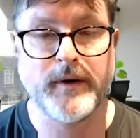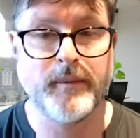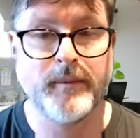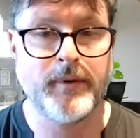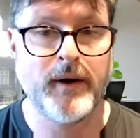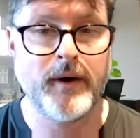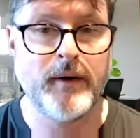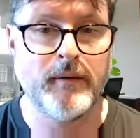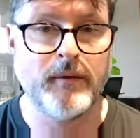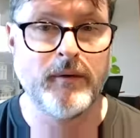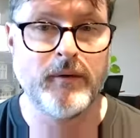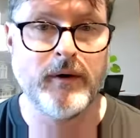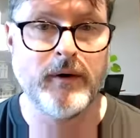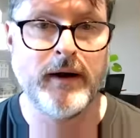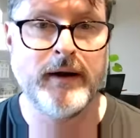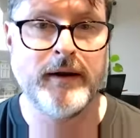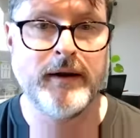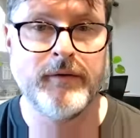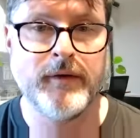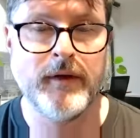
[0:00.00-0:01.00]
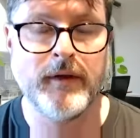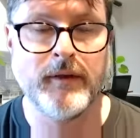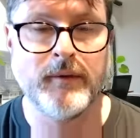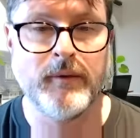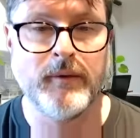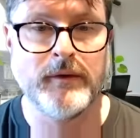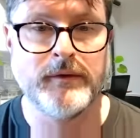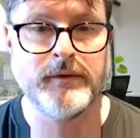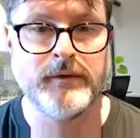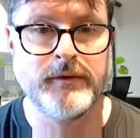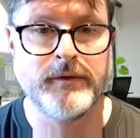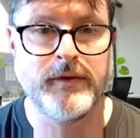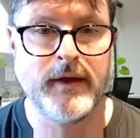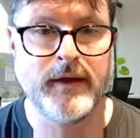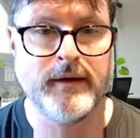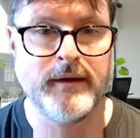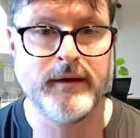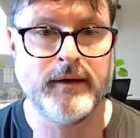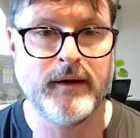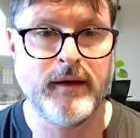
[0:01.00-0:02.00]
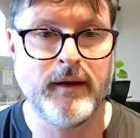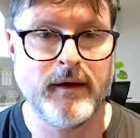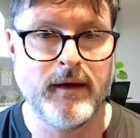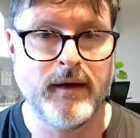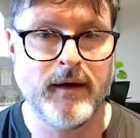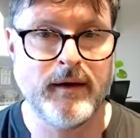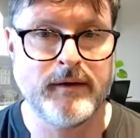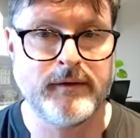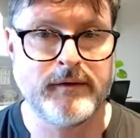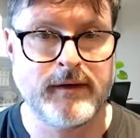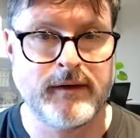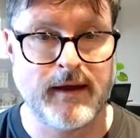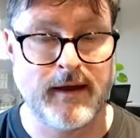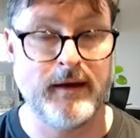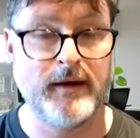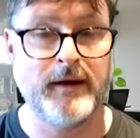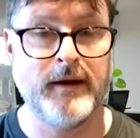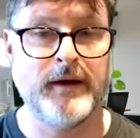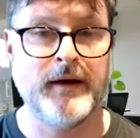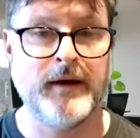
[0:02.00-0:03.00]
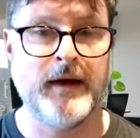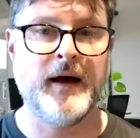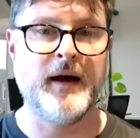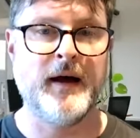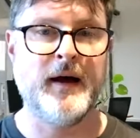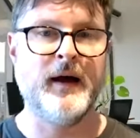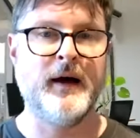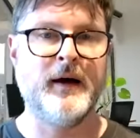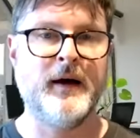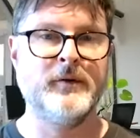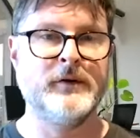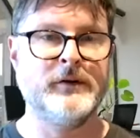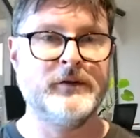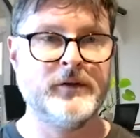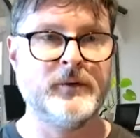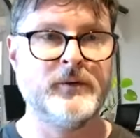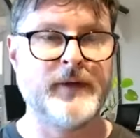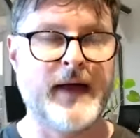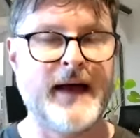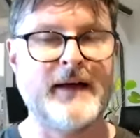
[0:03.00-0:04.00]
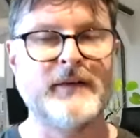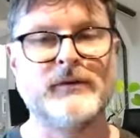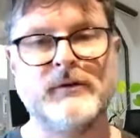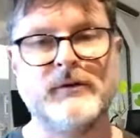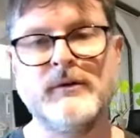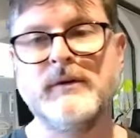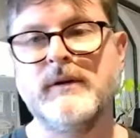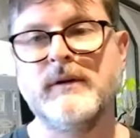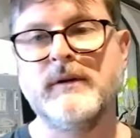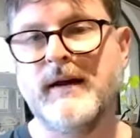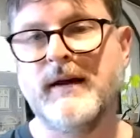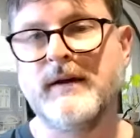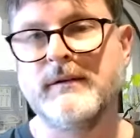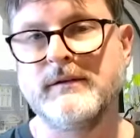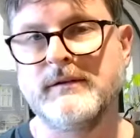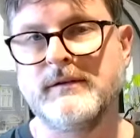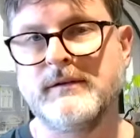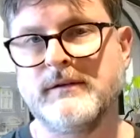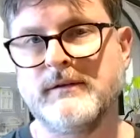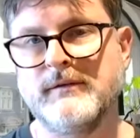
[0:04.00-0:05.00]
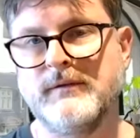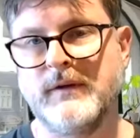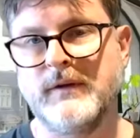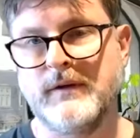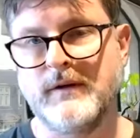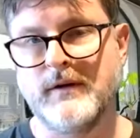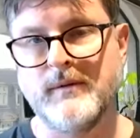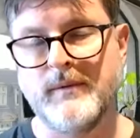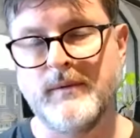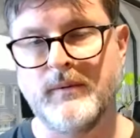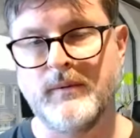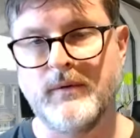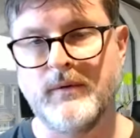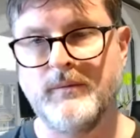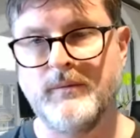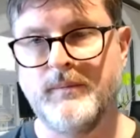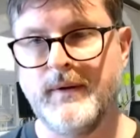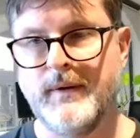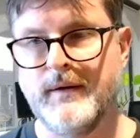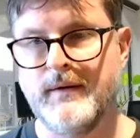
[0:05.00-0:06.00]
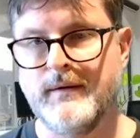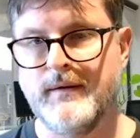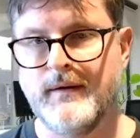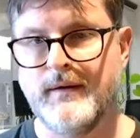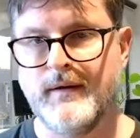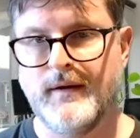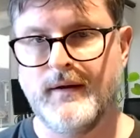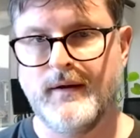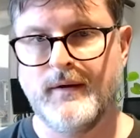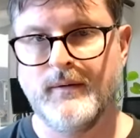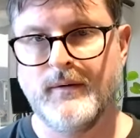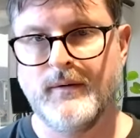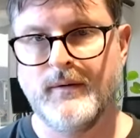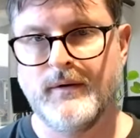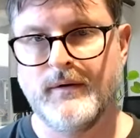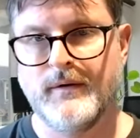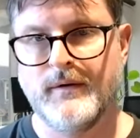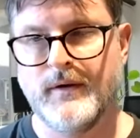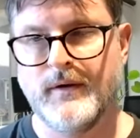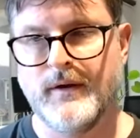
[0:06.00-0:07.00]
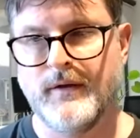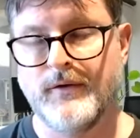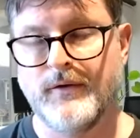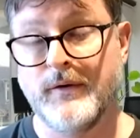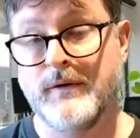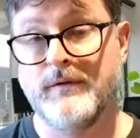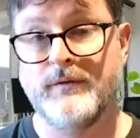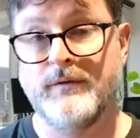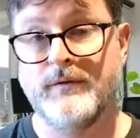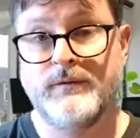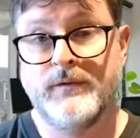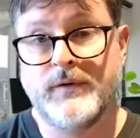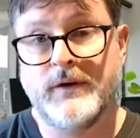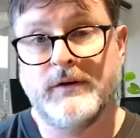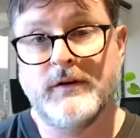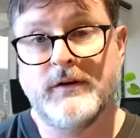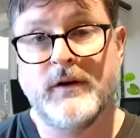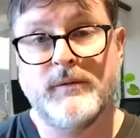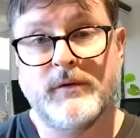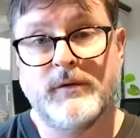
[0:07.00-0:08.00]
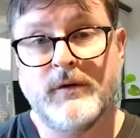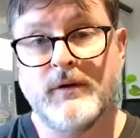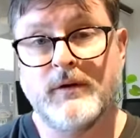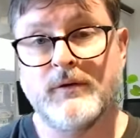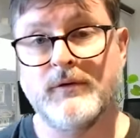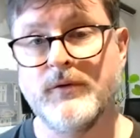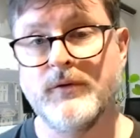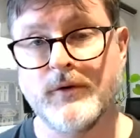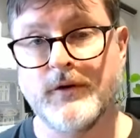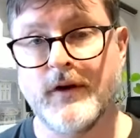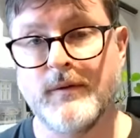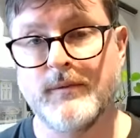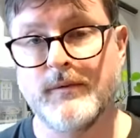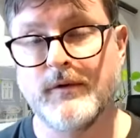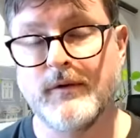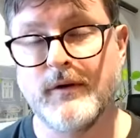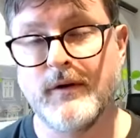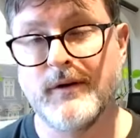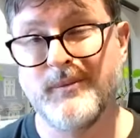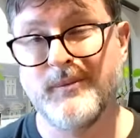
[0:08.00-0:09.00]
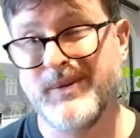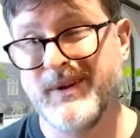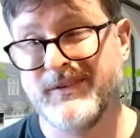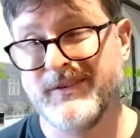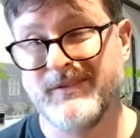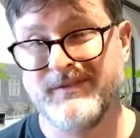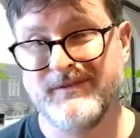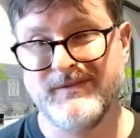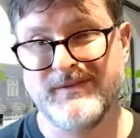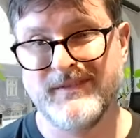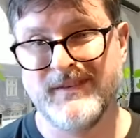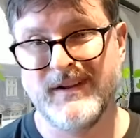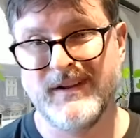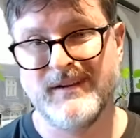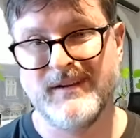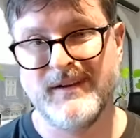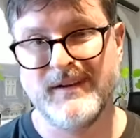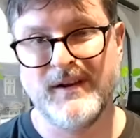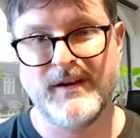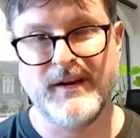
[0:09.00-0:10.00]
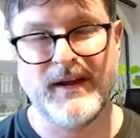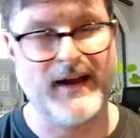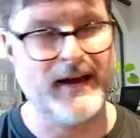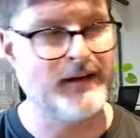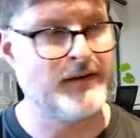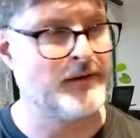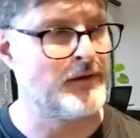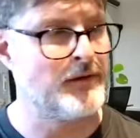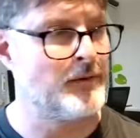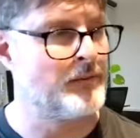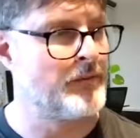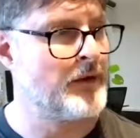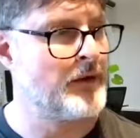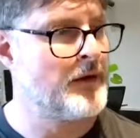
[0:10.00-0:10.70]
Pro or any of the other ones, then to get a result as good as Vidnami would have been three times as long, 4 times as long, plus a load of hassle.